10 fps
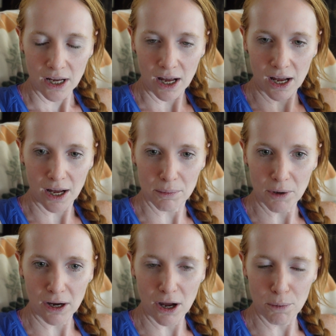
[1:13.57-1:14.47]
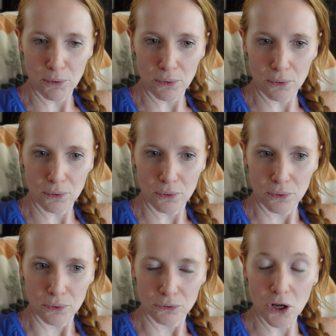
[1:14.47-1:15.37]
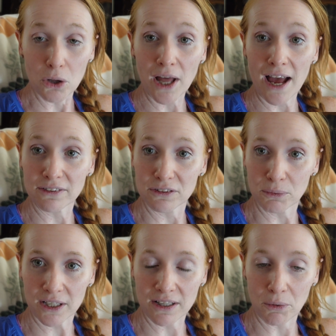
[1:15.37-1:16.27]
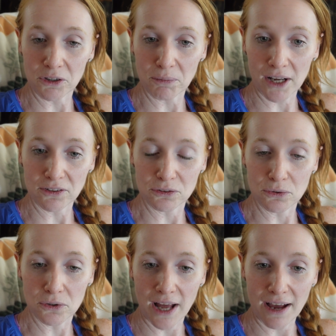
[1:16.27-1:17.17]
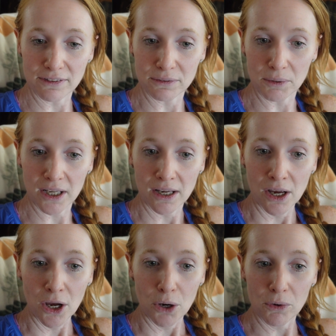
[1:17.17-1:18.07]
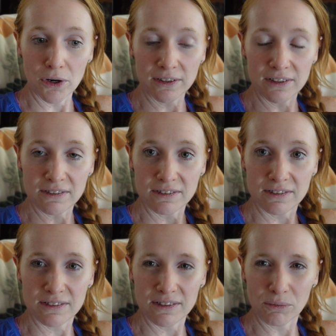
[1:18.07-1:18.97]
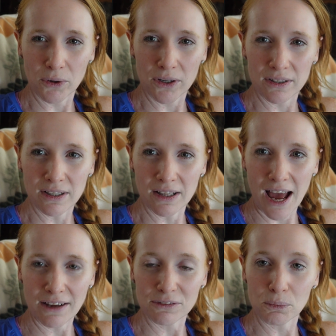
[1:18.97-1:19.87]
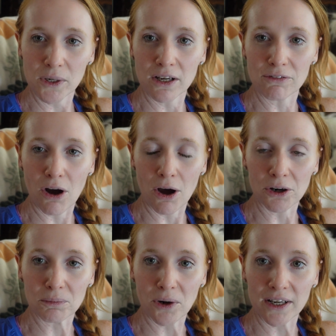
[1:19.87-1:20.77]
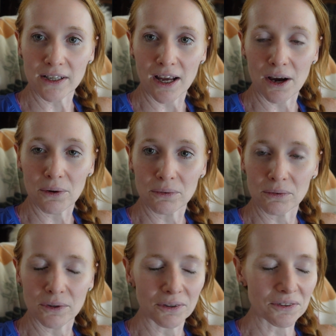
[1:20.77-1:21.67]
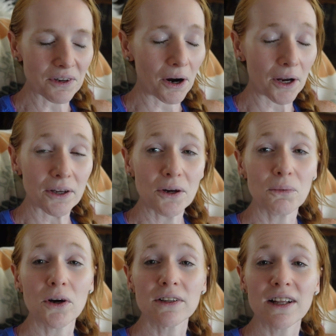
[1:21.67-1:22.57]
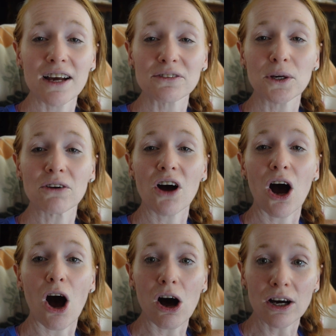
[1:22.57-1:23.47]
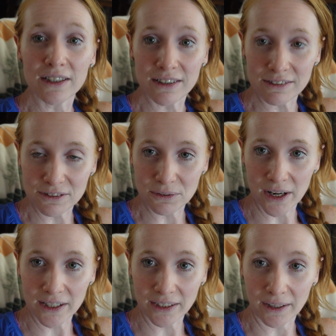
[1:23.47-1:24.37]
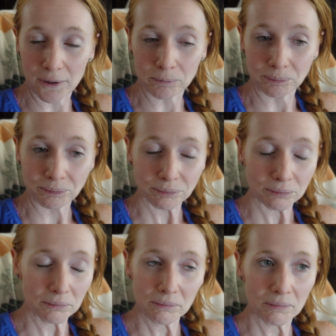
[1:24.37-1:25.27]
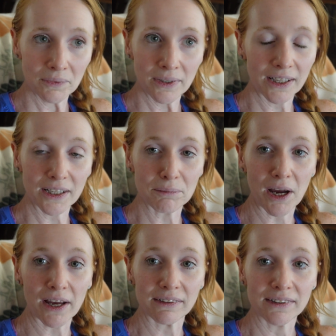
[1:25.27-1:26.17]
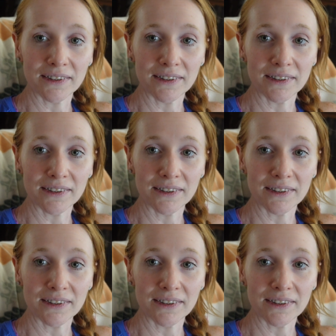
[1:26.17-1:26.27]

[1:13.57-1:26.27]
last week. They went back to school last week. We're in the last week of autumn right now. We're in the last week of August right now. Getting my